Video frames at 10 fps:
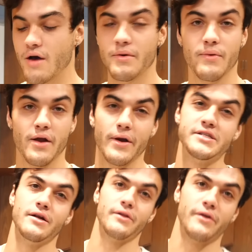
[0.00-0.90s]
now I'm gonna write
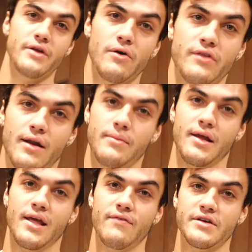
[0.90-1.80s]
Grayson a little note that I'm
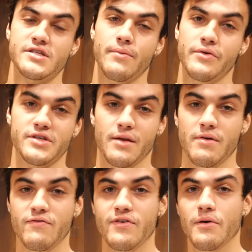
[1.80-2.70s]
gonna give to someone who's gonna
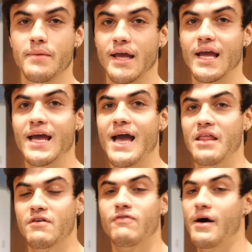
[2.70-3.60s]
be filming
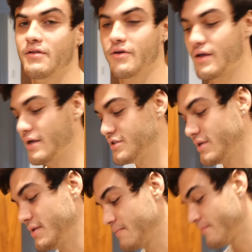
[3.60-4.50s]
at the final
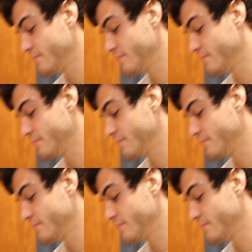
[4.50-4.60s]
location.